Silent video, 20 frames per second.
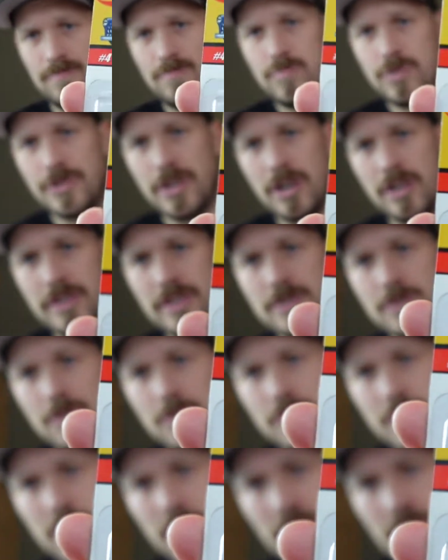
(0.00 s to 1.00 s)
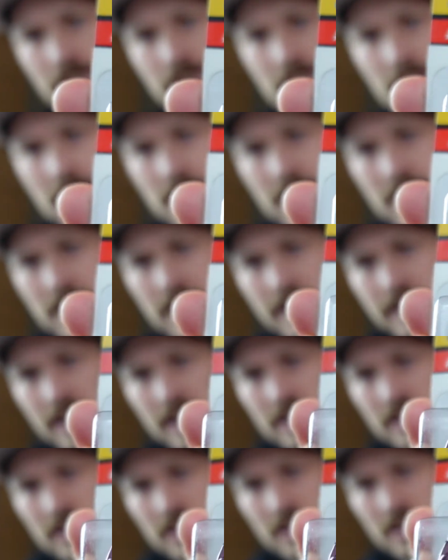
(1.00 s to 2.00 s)
With all these old cars. And
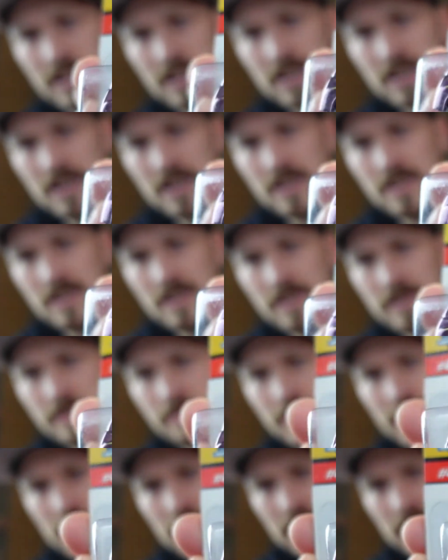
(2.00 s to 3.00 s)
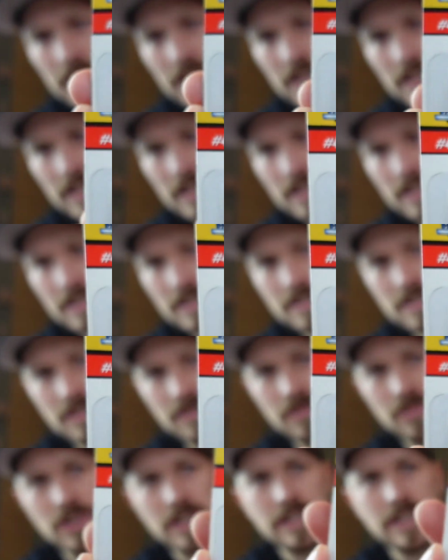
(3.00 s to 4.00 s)
I love me
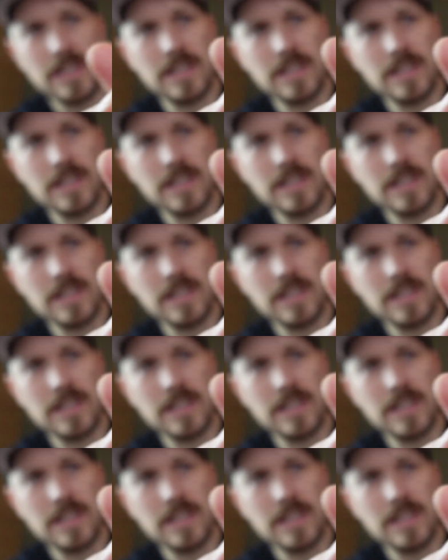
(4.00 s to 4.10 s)
some red